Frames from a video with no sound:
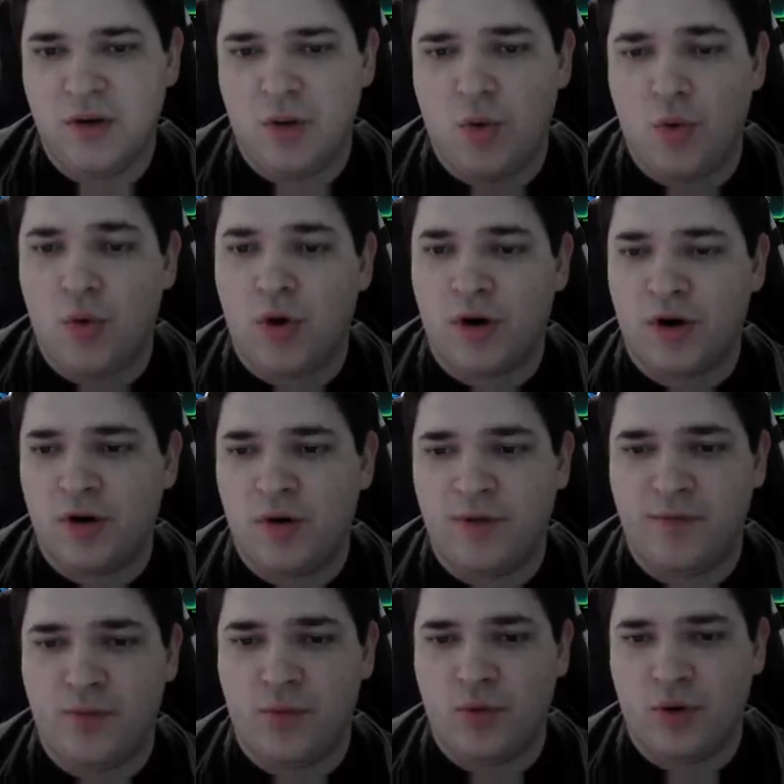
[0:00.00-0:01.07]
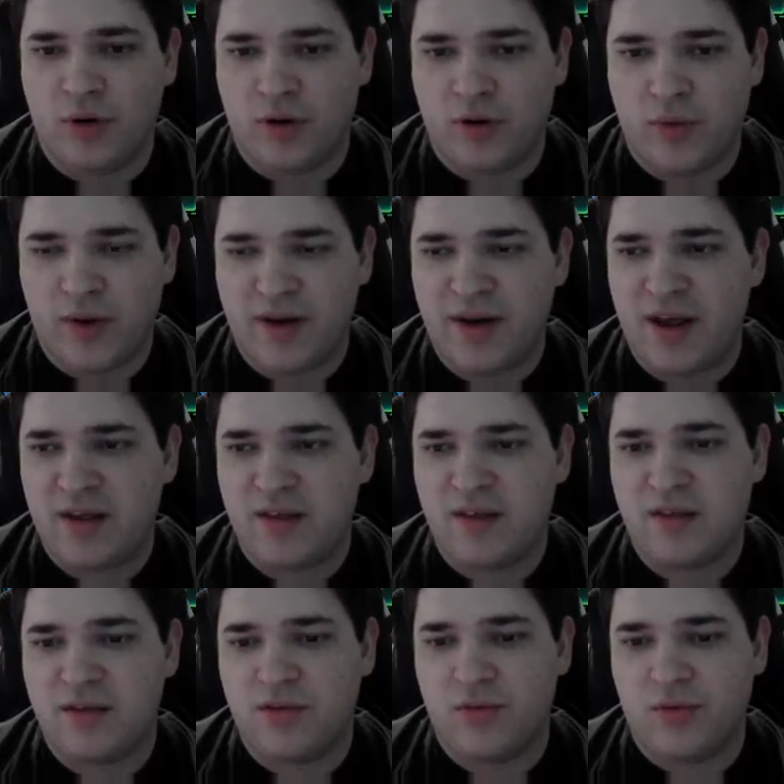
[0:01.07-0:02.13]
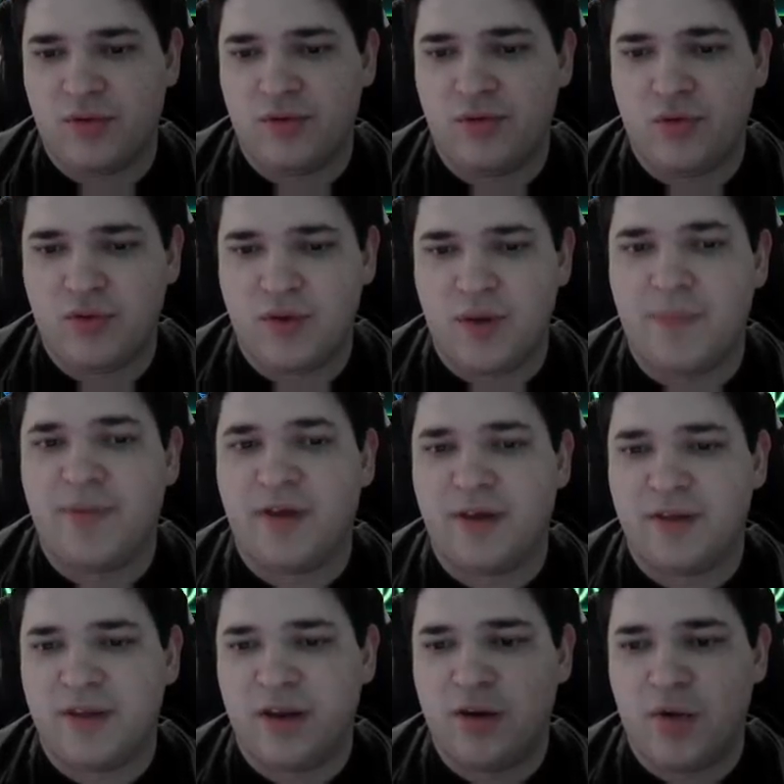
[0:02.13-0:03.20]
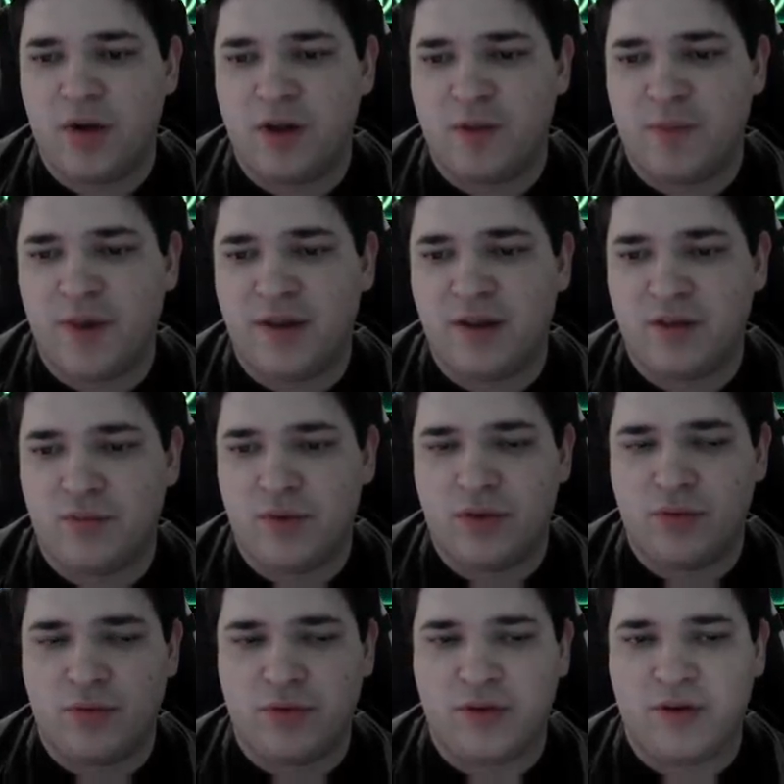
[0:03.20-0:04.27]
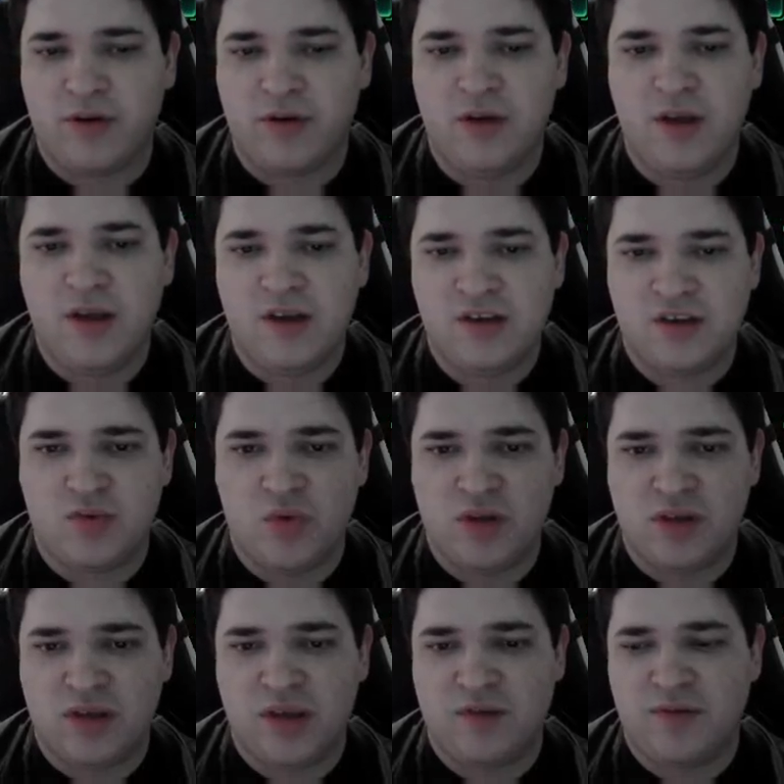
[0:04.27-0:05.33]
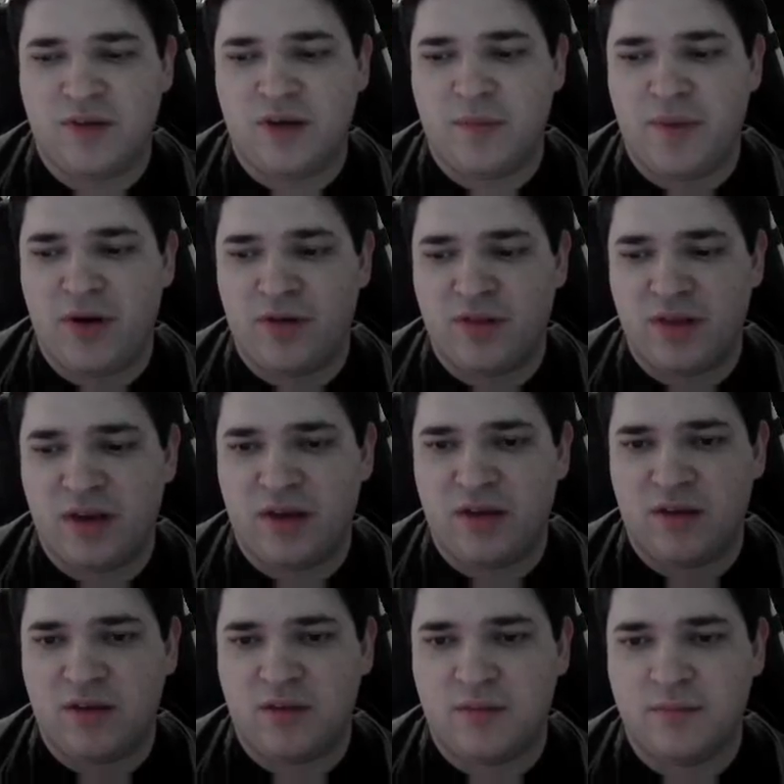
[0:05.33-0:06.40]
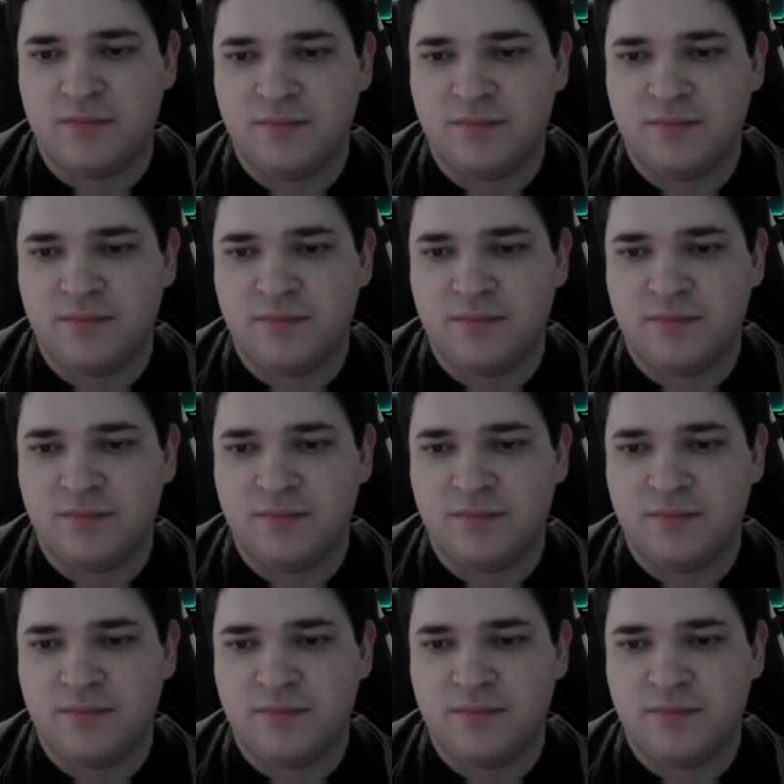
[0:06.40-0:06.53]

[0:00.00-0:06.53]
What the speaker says: or go for quick nexus, or do something. They don't want to spend this resource here. Just wants to give the appearance that he is.